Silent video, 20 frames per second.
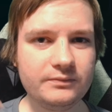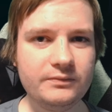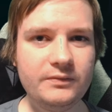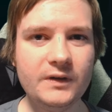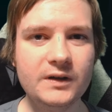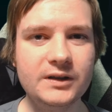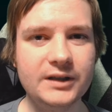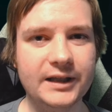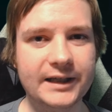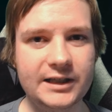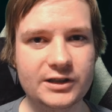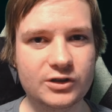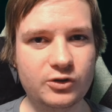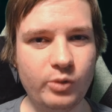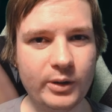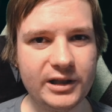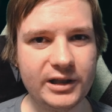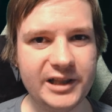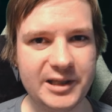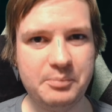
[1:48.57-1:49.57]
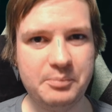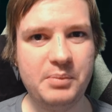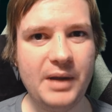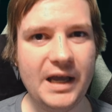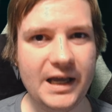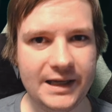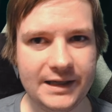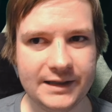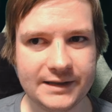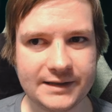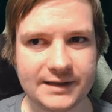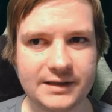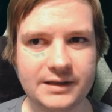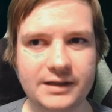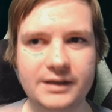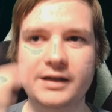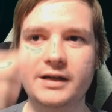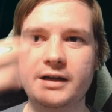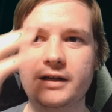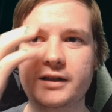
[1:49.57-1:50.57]
Like, it's quickly paced.
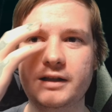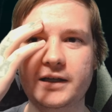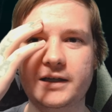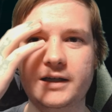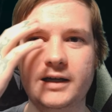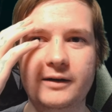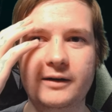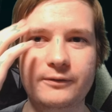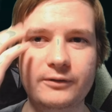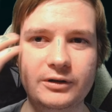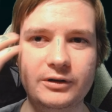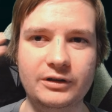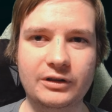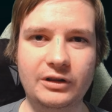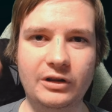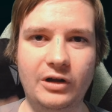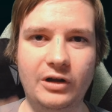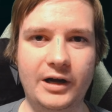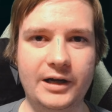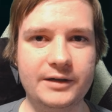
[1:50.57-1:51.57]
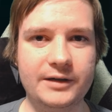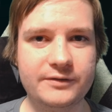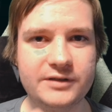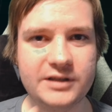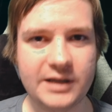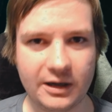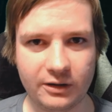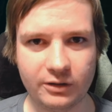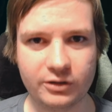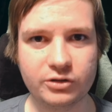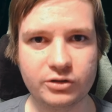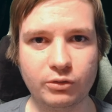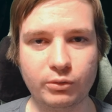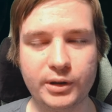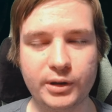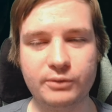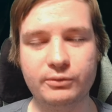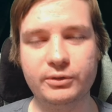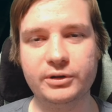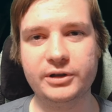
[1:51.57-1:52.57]
They cover a lot of
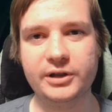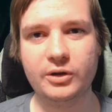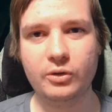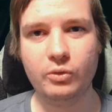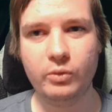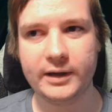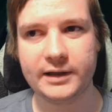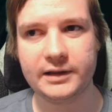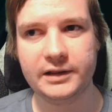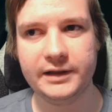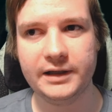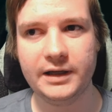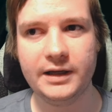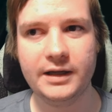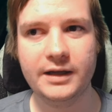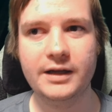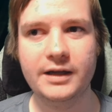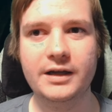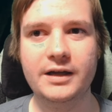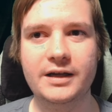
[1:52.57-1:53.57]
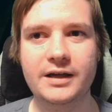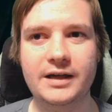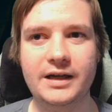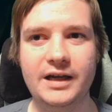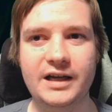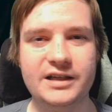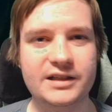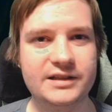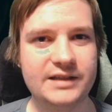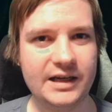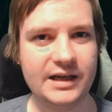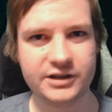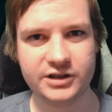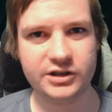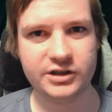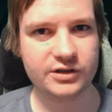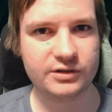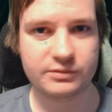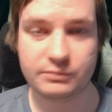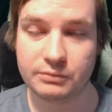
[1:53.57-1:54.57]
territory really quickly, and it's actually
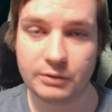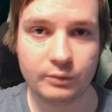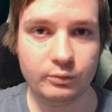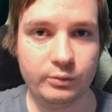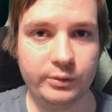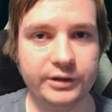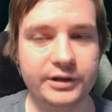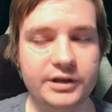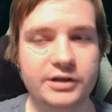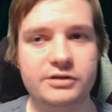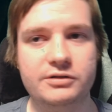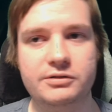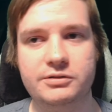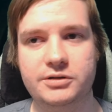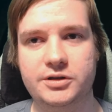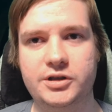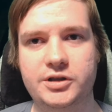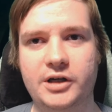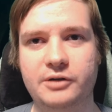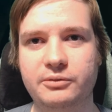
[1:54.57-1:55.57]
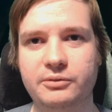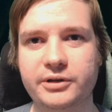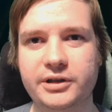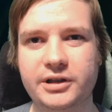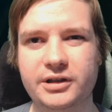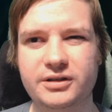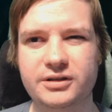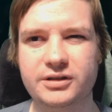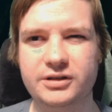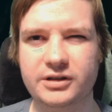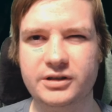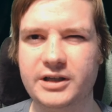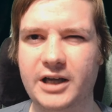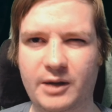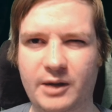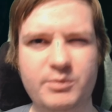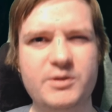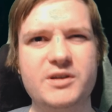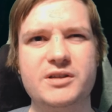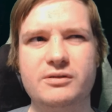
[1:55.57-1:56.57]
just a really generally good
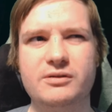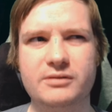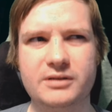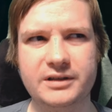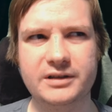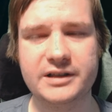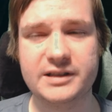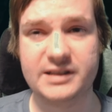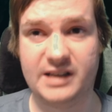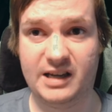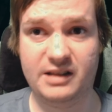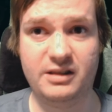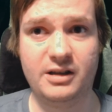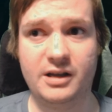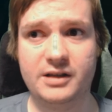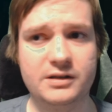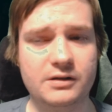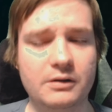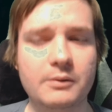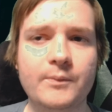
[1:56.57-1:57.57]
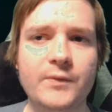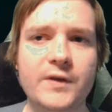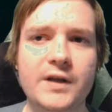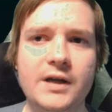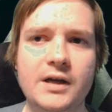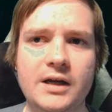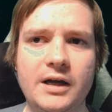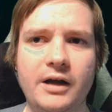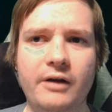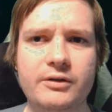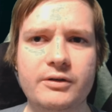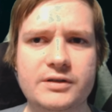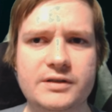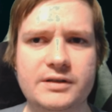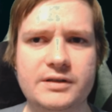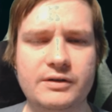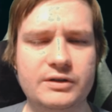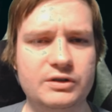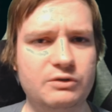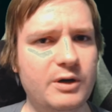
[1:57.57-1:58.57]
episode. At least I thought so. I
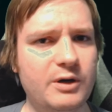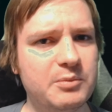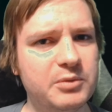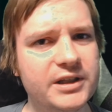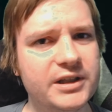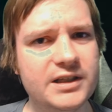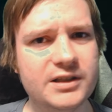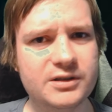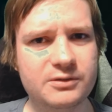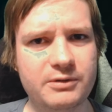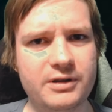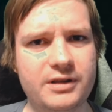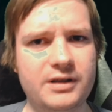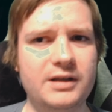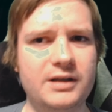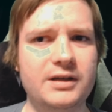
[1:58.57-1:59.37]
was quite pleased with it,